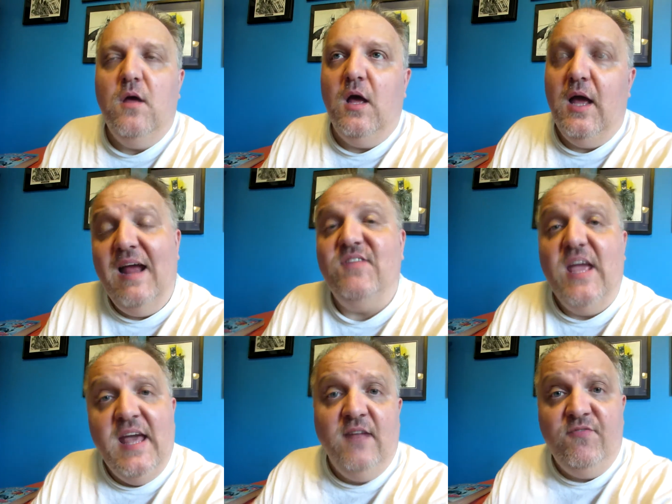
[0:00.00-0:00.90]
I have to
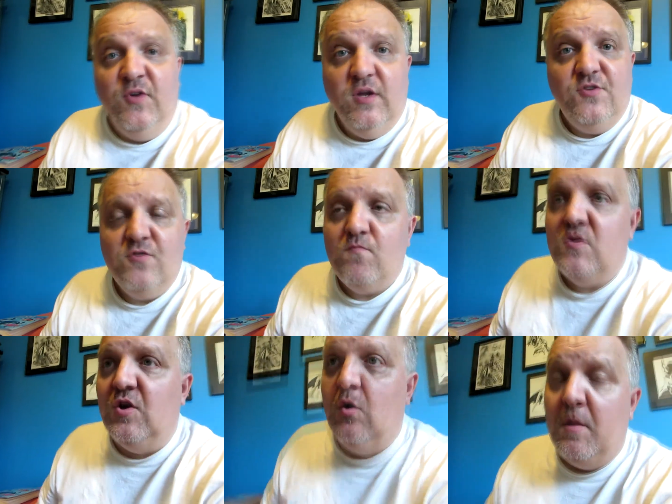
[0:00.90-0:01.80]
edit footage.
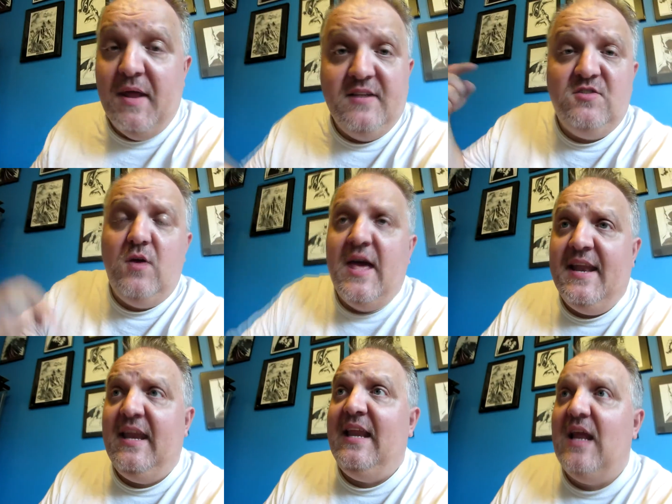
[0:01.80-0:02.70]
So I'm edit
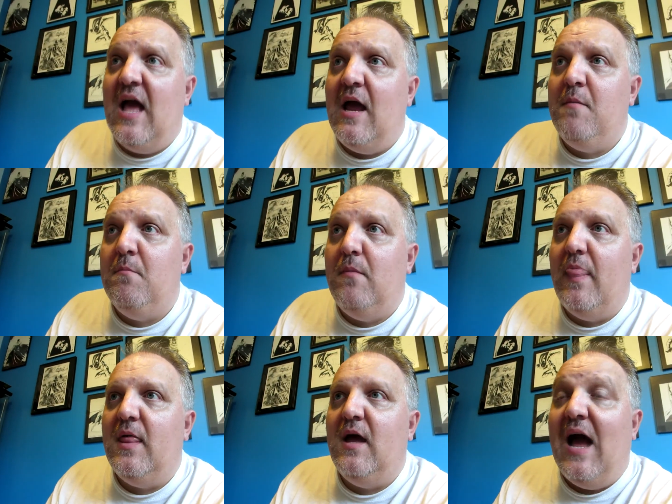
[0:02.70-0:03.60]
editing. I'm
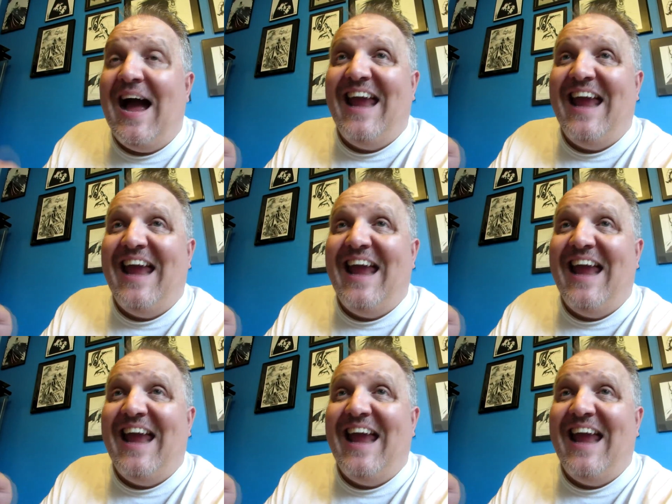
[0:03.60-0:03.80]
I